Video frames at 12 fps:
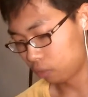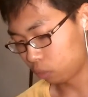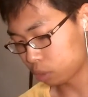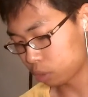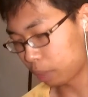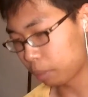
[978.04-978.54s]

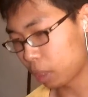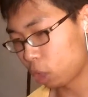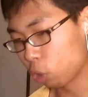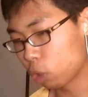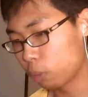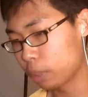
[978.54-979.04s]
for Spider-Man:
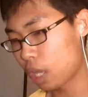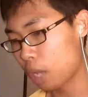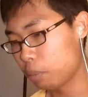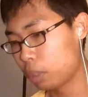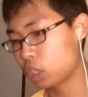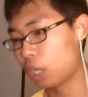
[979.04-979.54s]
Homecoming
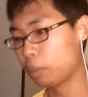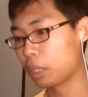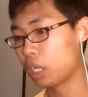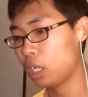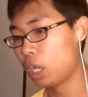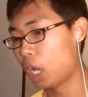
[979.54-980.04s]
that much. I mean,
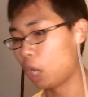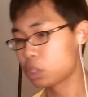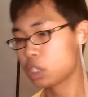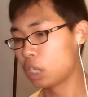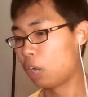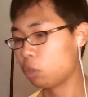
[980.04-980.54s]

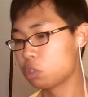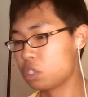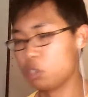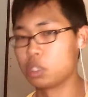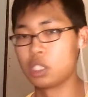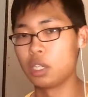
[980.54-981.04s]
I'll still
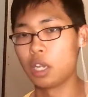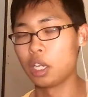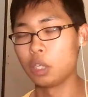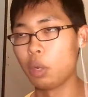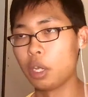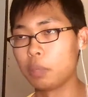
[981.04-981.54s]
see it
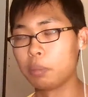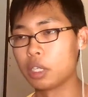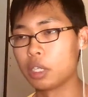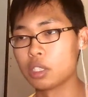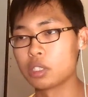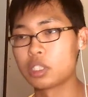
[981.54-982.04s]
anyway
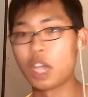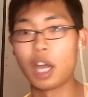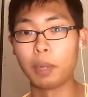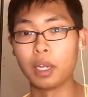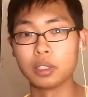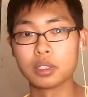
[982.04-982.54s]
because Tom
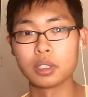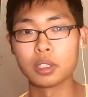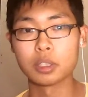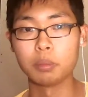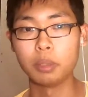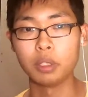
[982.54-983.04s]
Holland's awesome.
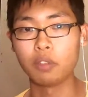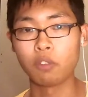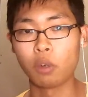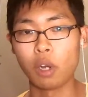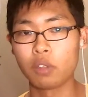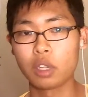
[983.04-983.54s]
But for
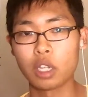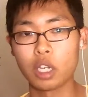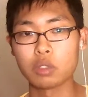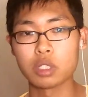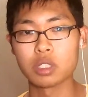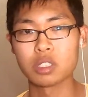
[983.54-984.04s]
everything else,
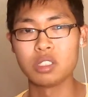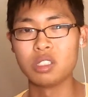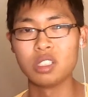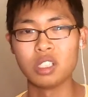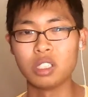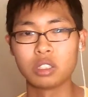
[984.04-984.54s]
it's
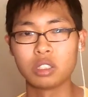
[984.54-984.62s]
not.